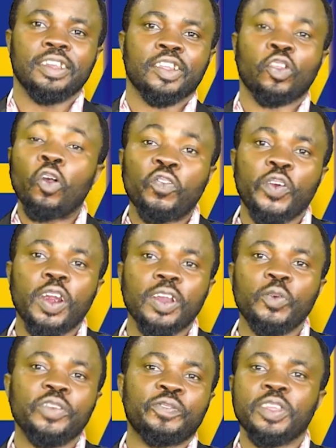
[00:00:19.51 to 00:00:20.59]
So far,
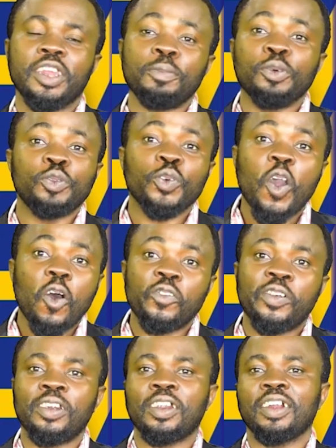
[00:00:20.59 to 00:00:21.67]
we've been able to
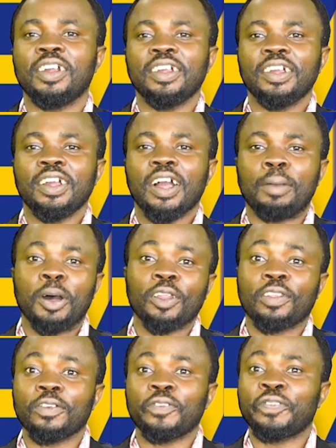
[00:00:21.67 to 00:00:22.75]
cover
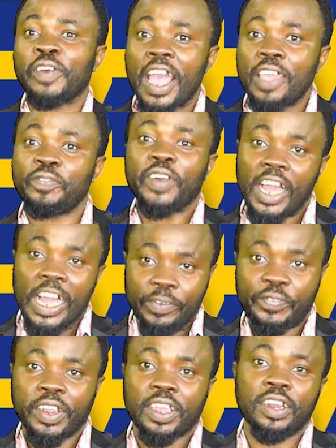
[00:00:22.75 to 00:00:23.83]
about 5
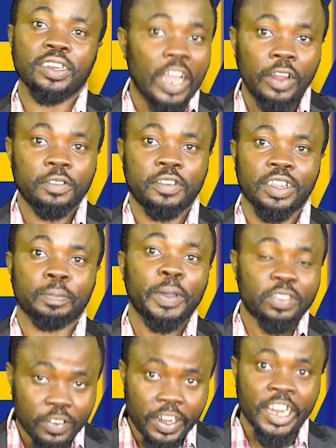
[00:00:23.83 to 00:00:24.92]
African countries,
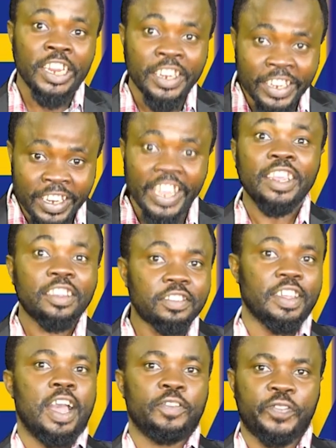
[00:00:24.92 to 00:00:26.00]
particularly in
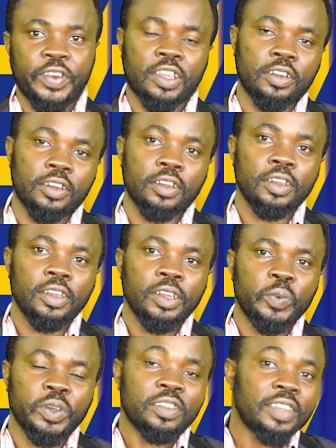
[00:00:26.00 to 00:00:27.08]
East Africa.
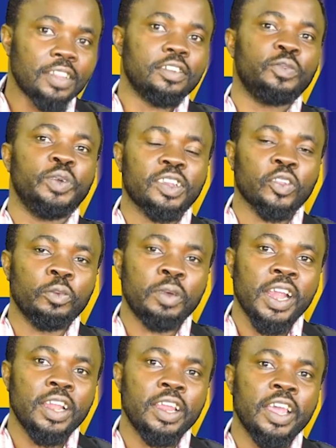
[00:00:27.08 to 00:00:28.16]
We started with
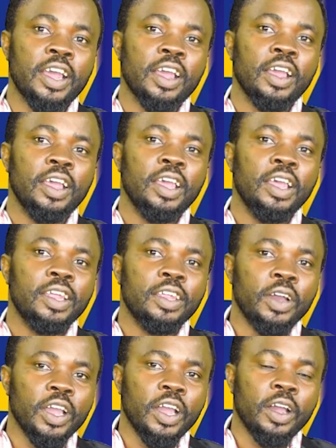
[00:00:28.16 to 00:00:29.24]
Somaliland,
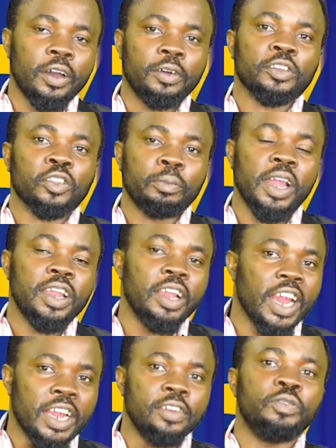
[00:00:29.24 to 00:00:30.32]

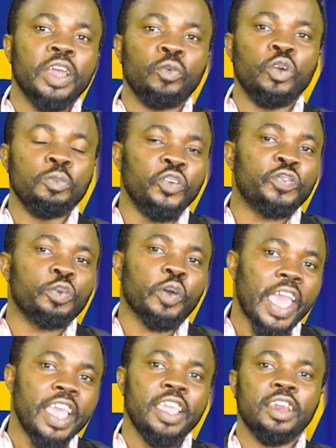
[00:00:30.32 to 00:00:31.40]
then we moved to
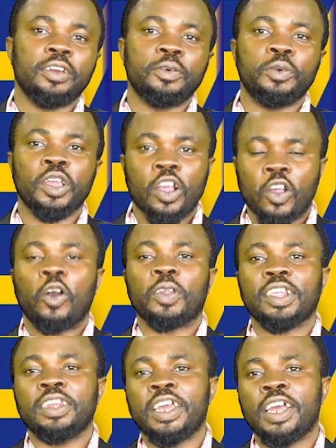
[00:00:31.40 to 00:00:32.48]
Kenya, we
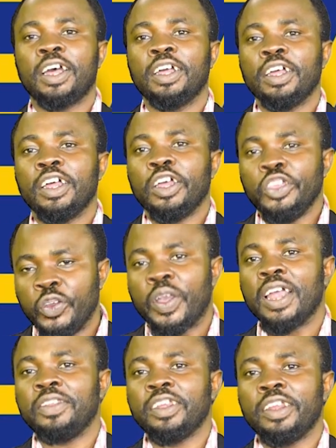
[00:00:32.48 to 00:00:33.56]
consider
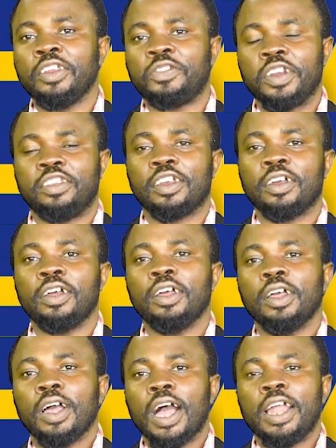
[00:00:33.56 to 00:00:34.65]
Ugandan literature,
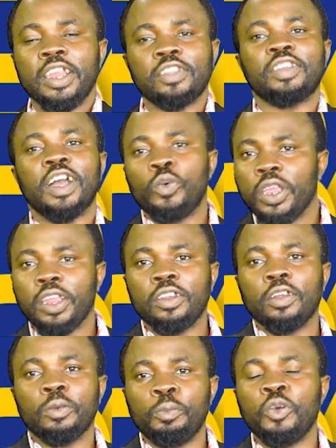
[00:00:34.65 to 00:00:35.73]
and later
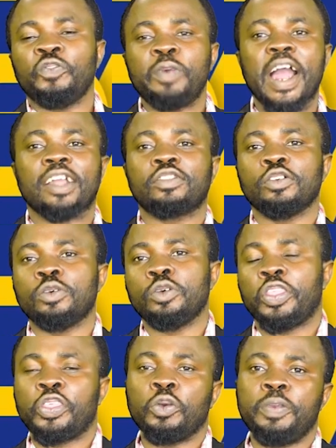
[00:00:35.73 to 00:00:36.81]
we moved back to
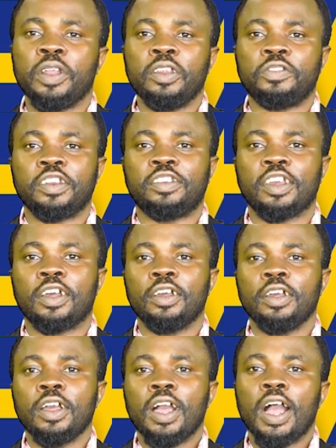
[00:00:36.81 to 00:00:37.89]
Ethiopian literature.
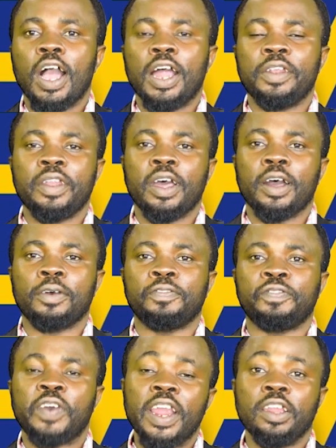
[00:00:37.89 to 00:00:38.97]
And
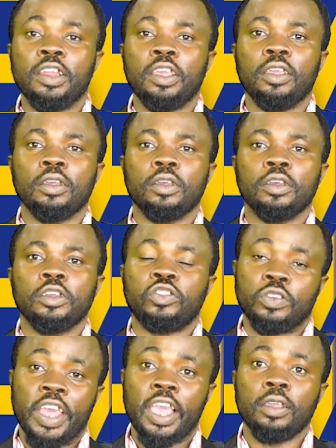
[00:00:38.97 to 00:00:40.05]
finally,
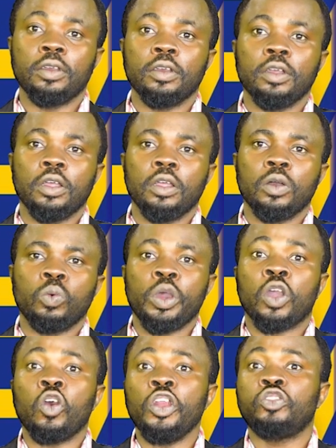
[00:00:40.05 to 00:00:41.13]
today, we're
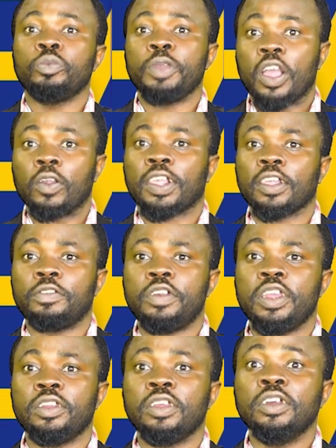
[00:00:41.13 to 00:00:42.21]
going to be
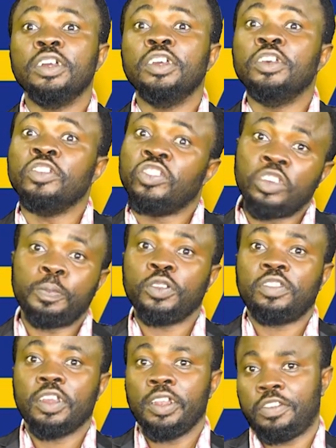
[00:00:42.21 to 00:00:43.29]
considering
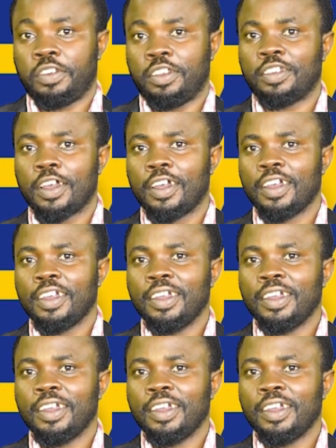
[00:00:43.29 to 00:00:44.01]
Djiboutian literature.